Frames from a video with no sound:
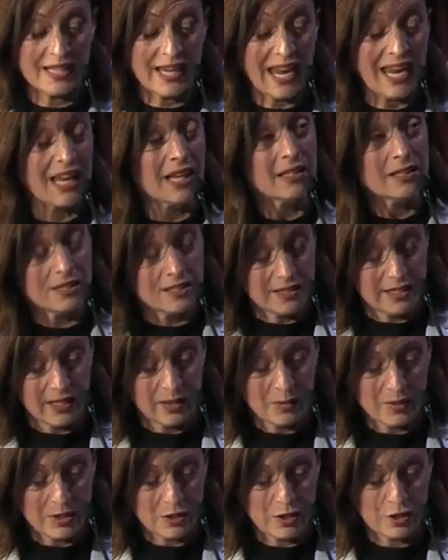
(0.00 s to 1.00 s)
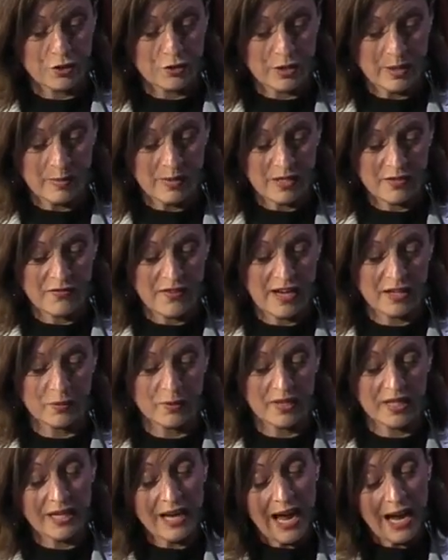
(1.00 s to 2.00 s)
can distinguish a treatment effect
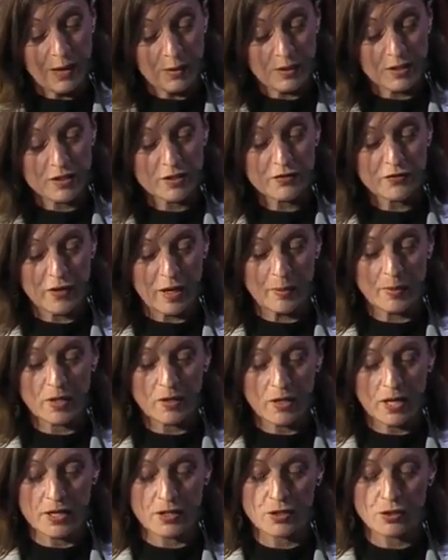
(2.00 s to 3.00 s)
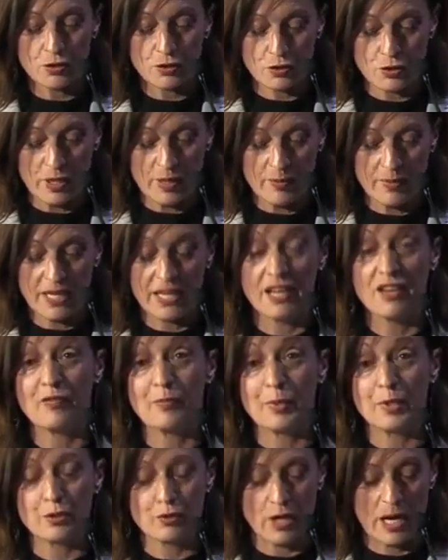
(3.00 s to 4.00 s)
within hours of pharmacological treatment
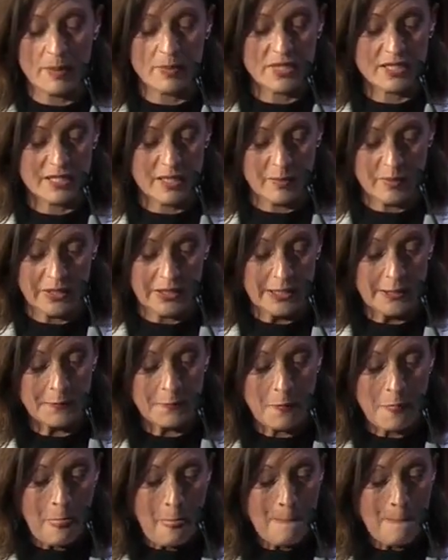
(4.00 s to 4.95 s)
if prescribed a stimulant,